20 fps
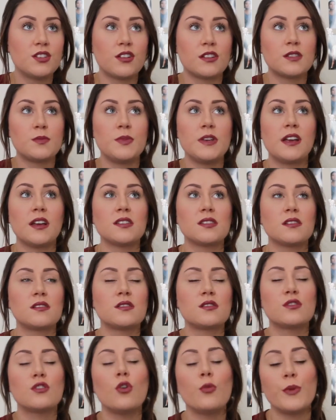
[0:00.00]
just because it's
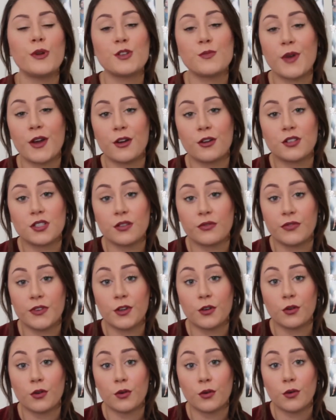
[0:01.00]
so much better to
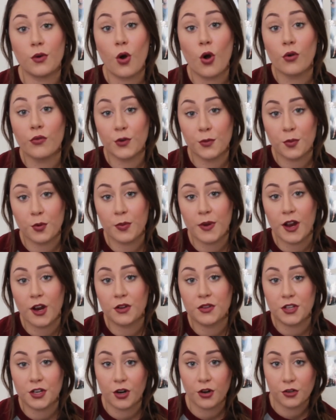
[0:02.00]
feel
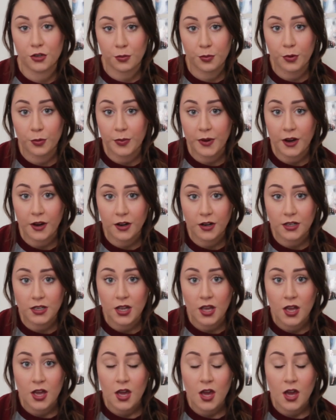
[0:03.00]
over-prepared than under-prepared.